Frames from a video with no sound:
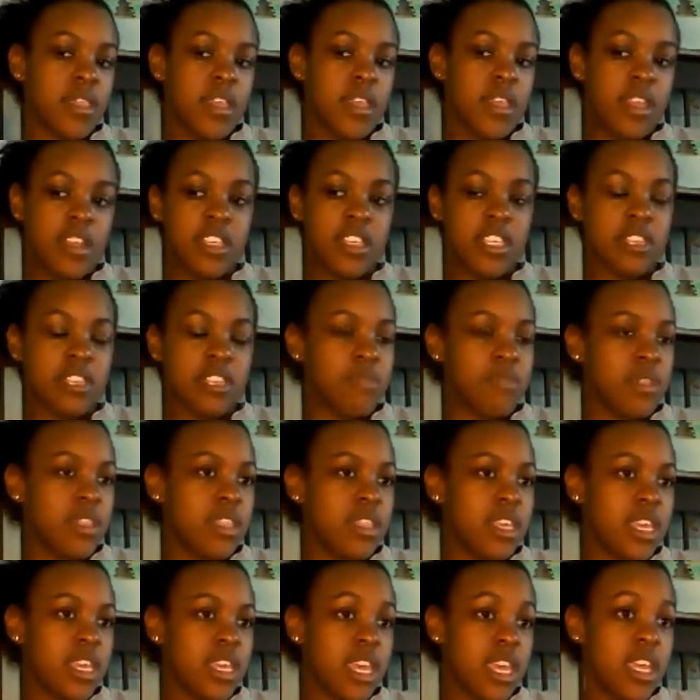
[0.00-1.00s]
they
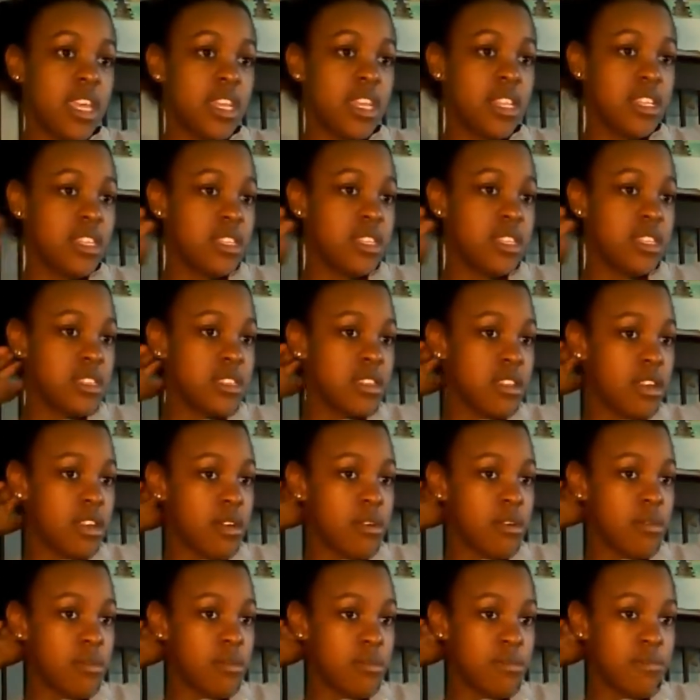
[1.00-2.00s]
discipline the kids,
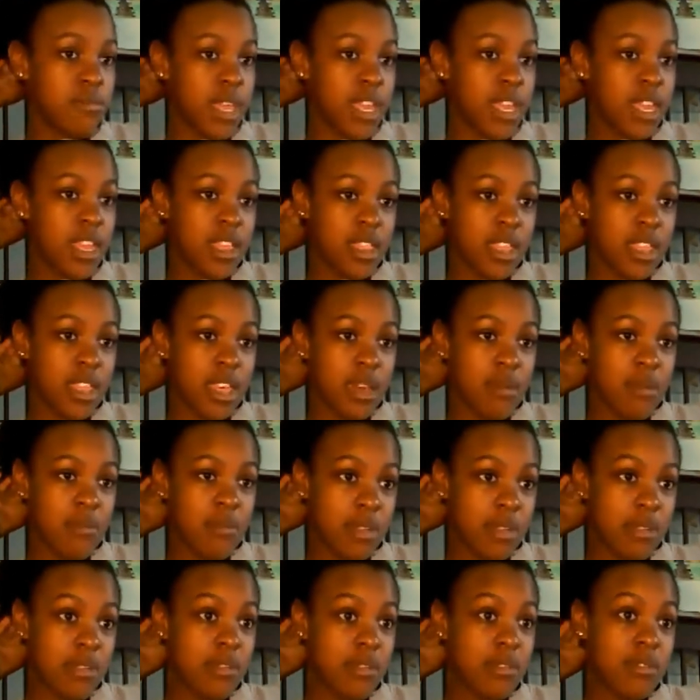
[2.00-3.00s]
beating them.
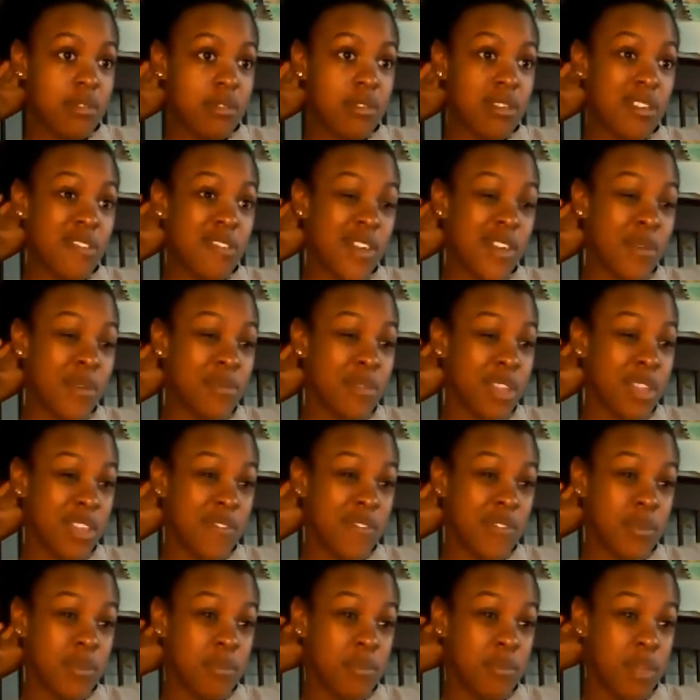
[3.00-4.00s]
And I don't know if I
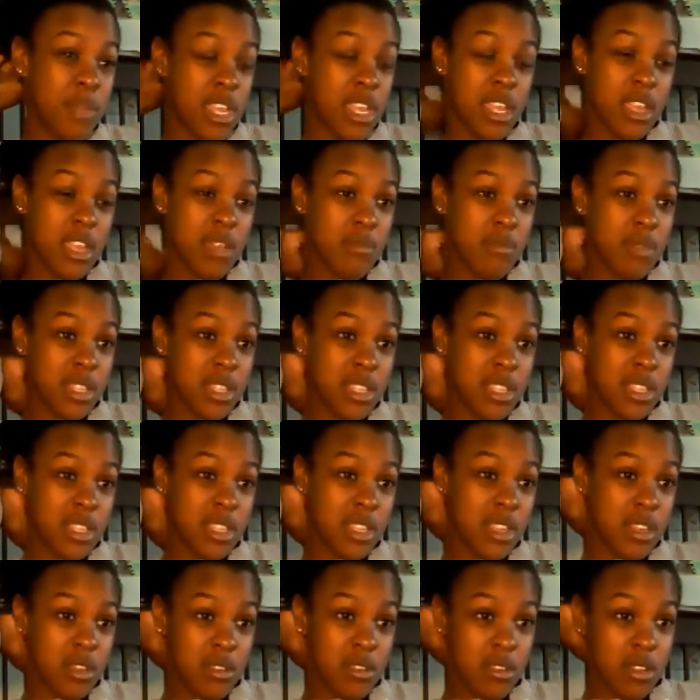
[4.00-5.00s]
believe in beating, but
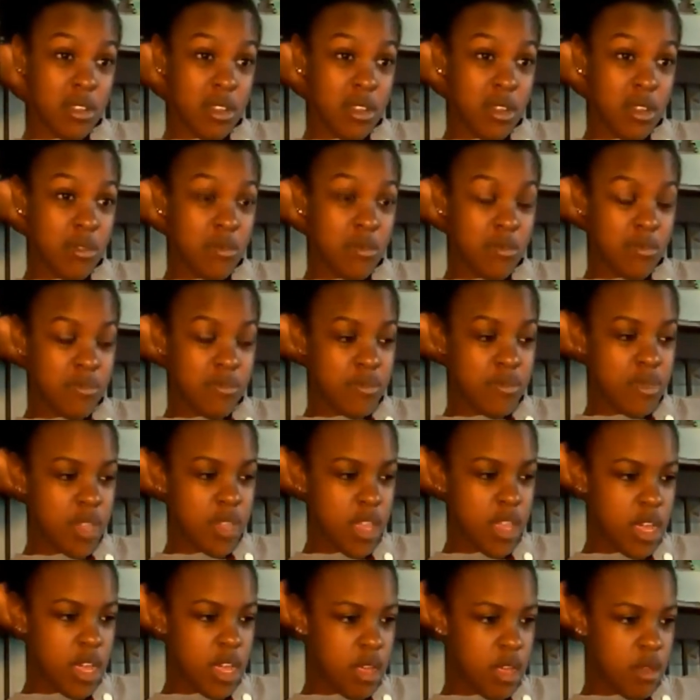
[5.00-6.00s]
still,
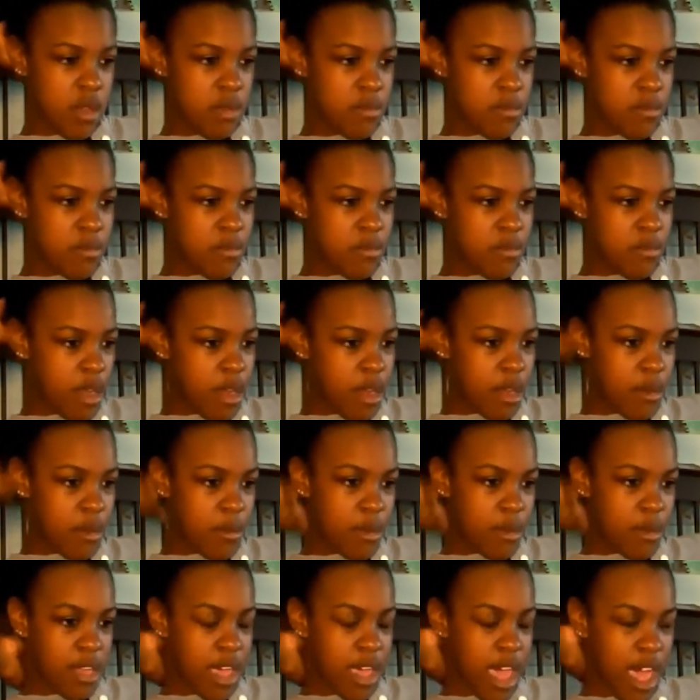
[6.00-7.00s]
my
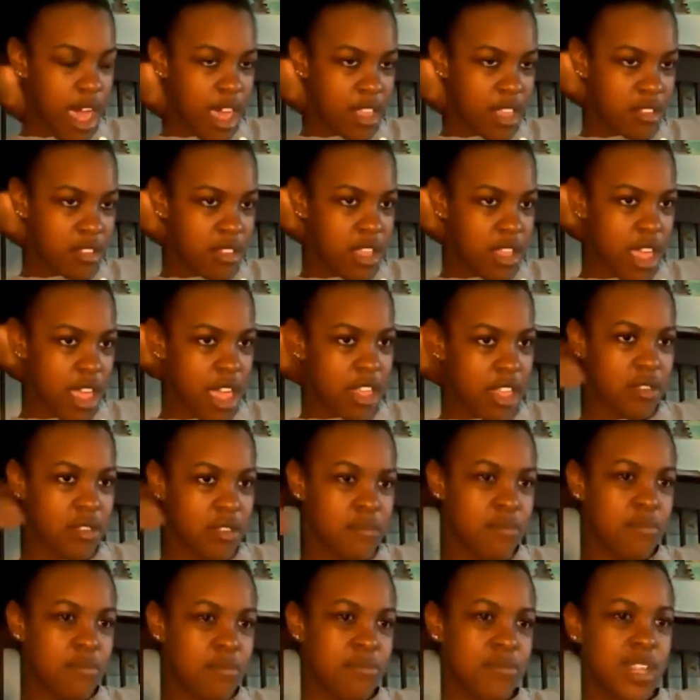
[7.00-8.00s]
grandmother has
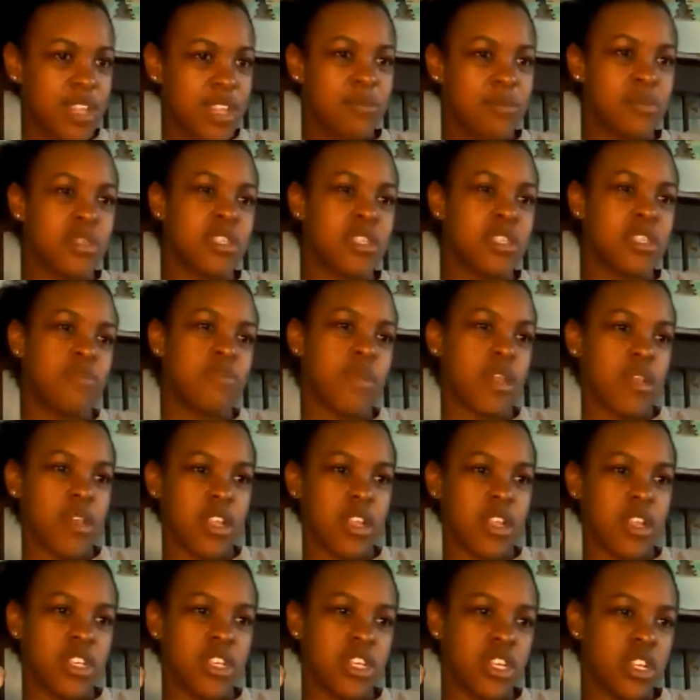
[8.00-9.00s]
a deep
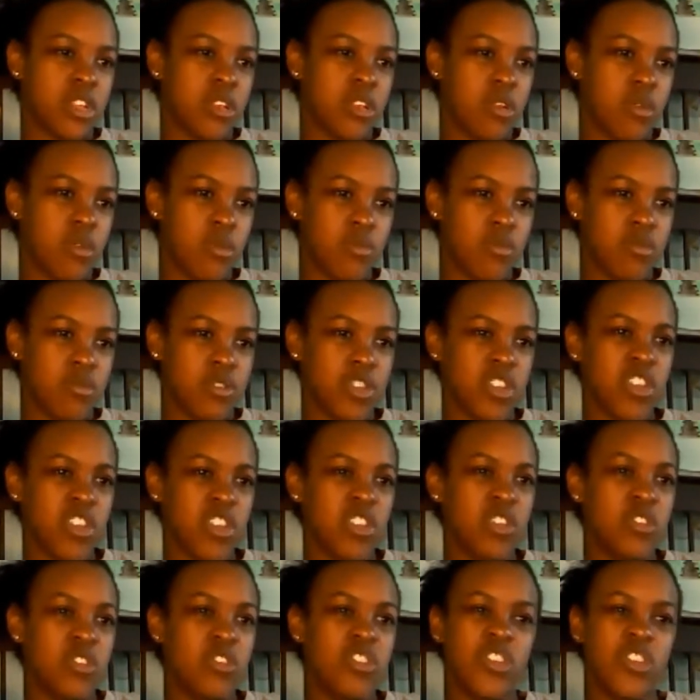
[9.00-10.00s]
spirit. She
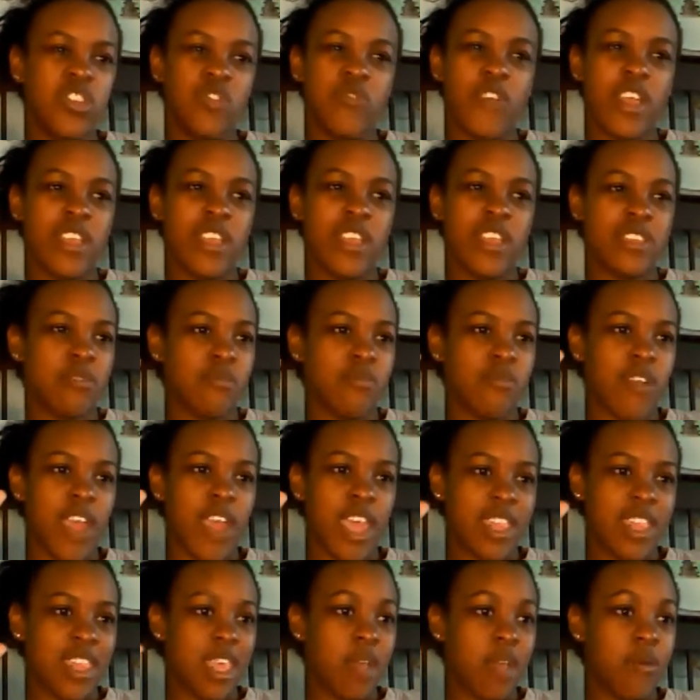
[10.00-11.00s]
raised them
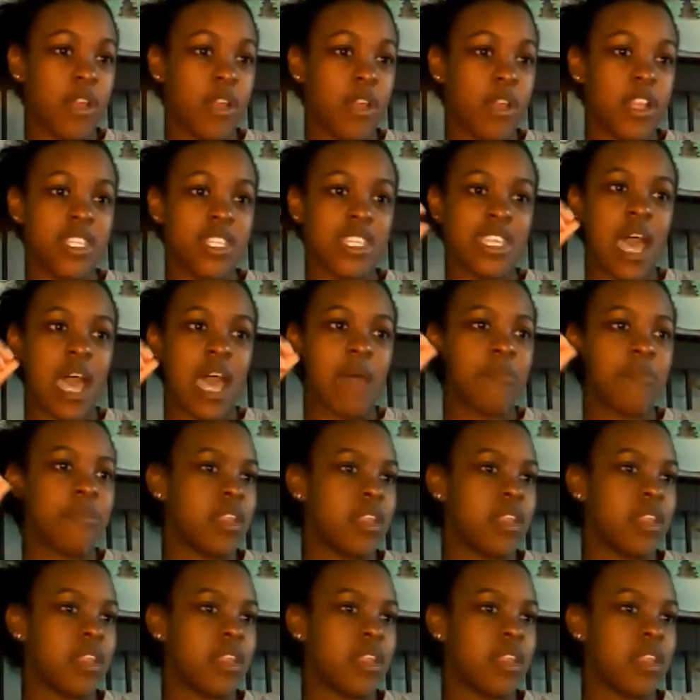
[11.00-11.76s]
right. They were at the top